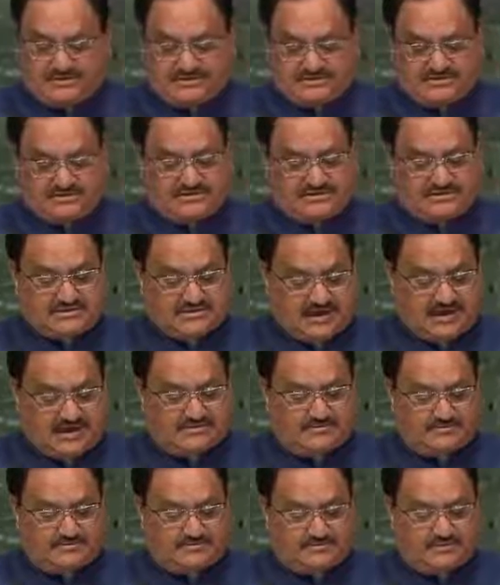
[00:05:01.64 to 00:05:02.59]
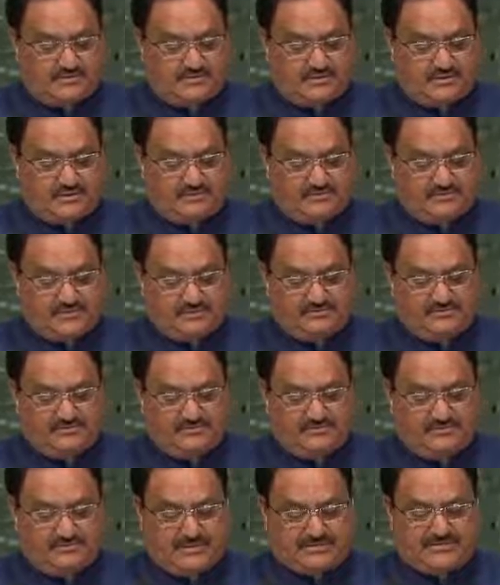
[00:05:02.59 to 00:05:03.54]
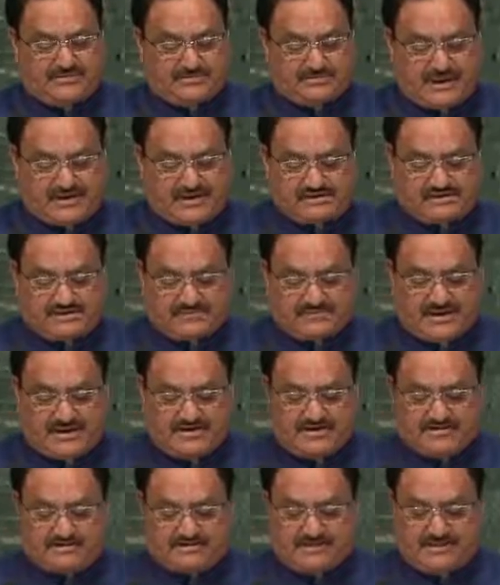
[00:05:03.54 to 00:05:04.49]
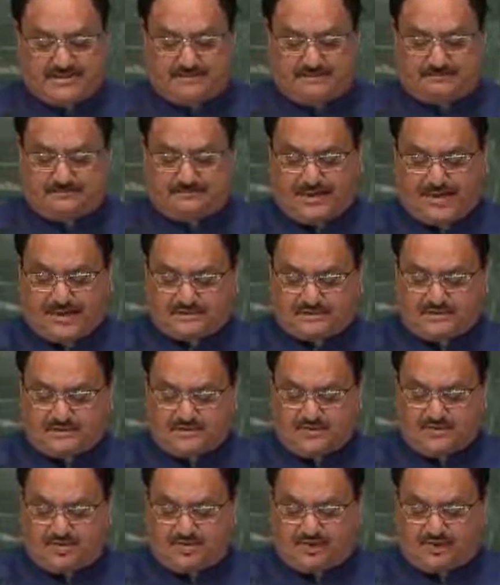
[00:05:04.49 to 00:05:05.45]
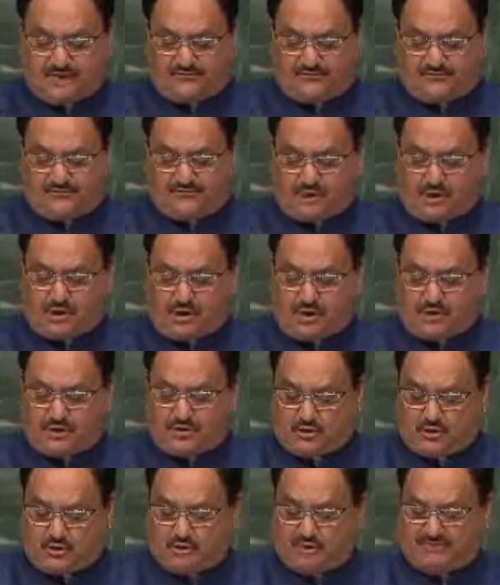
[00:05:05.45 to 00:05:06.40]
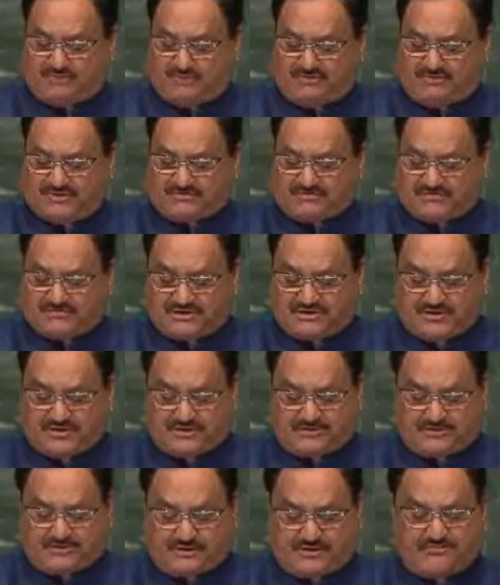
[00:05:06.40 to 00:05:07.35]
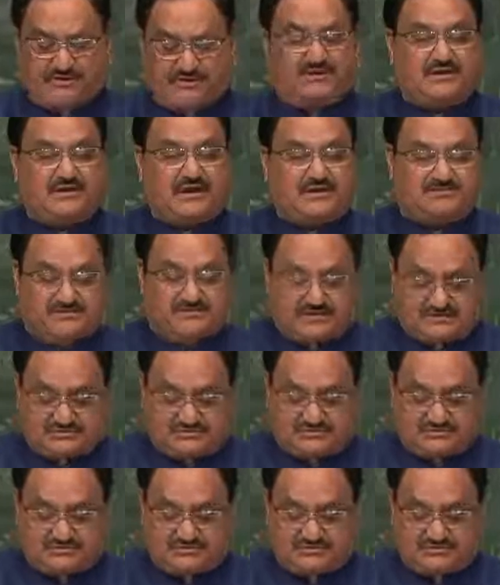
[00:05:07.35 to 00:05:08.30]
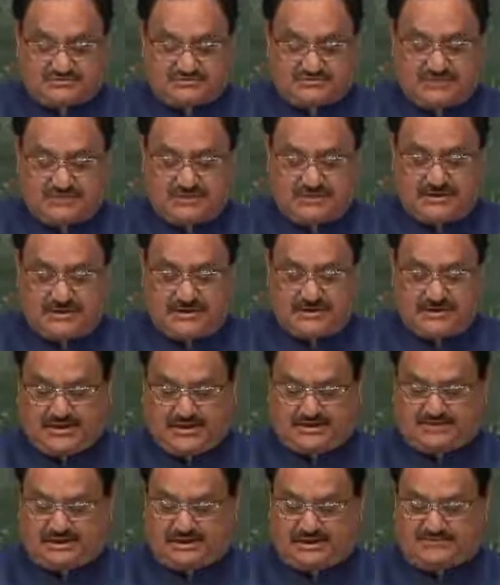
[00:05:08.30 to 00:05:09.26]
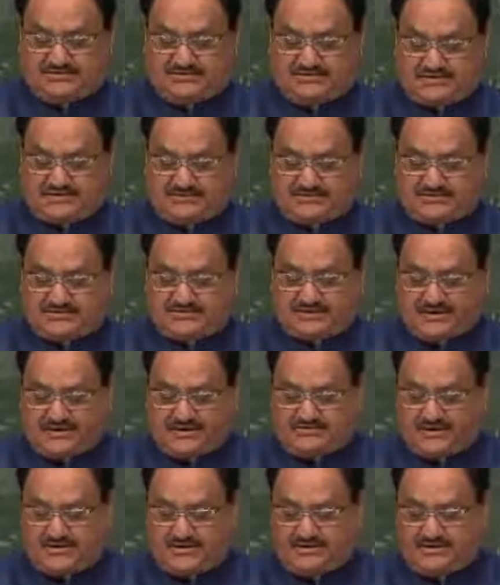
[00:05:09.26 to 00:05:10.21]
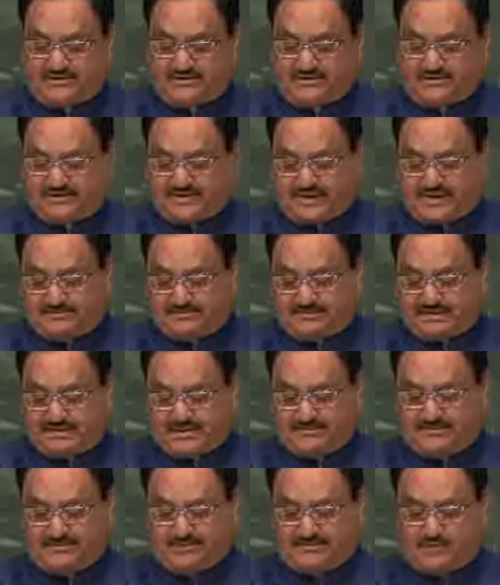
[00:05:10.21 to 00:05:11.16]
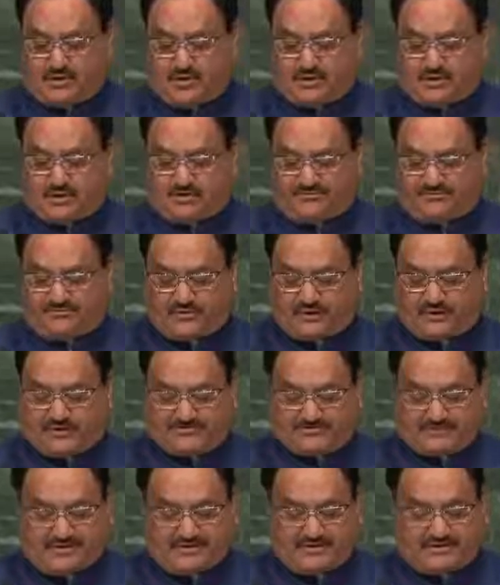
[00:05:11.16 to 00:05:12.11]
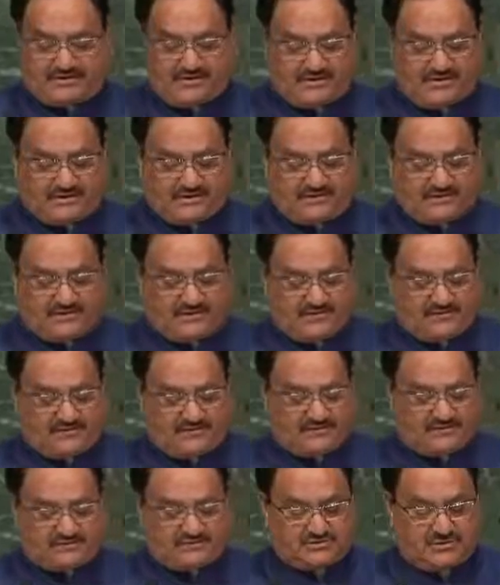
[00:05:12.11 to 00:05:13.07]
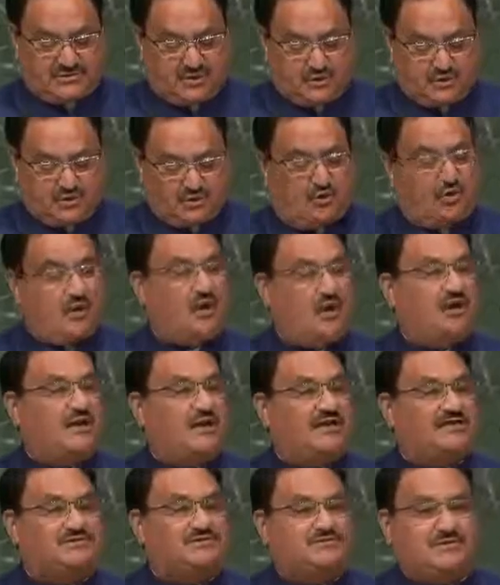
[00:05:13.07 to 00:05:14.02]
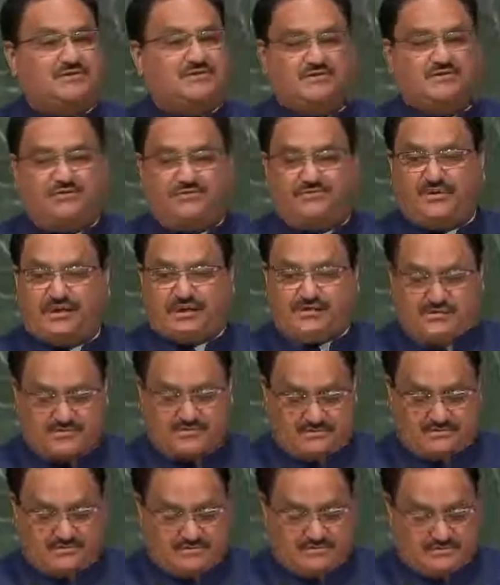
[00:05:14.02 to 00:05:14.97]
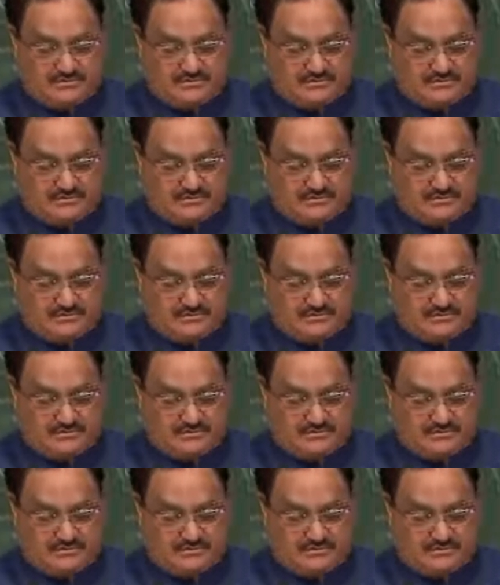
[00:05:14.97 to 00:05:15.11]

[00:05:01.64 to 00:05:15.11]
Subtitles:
This is a time when we must maximize the impact of all known prevention and treatment efforts. HIV service delivery can become a model for expanding health coverage to all aspects of health.